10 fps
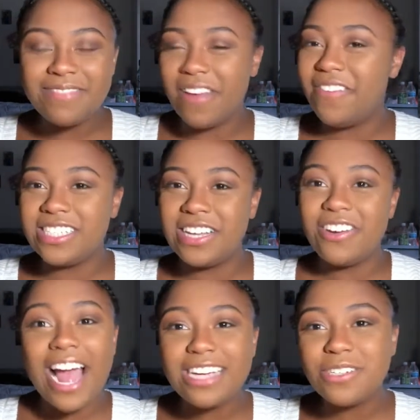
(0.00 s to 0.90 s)
my first
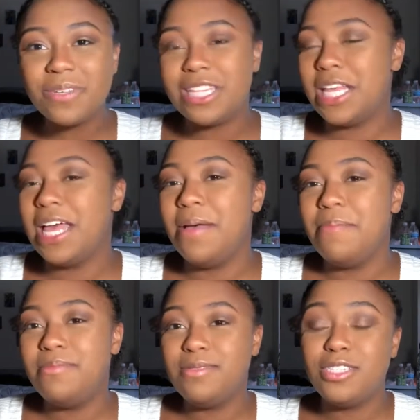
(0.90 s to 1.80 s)
interaction with the
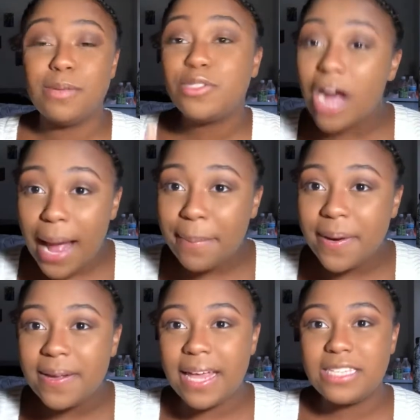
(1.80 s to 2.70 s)

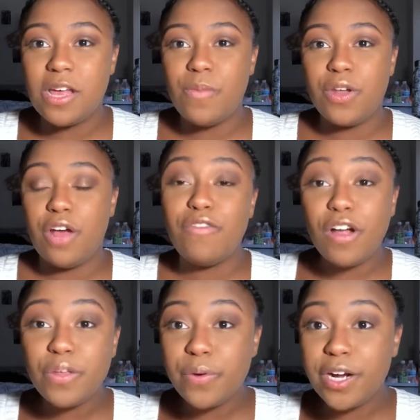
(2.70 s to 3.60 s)
subscriber, like, someone, a
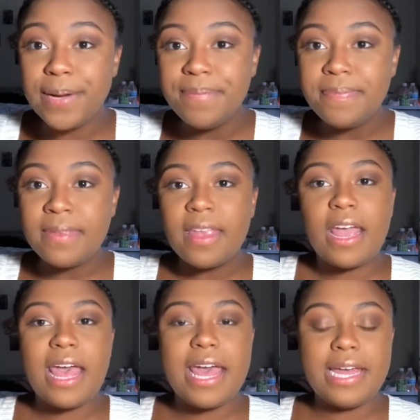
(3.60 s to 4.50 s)
follower.
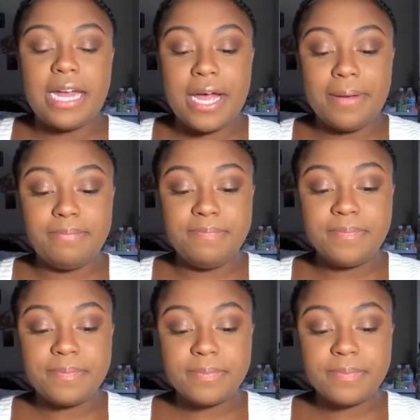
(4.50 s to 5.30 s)
And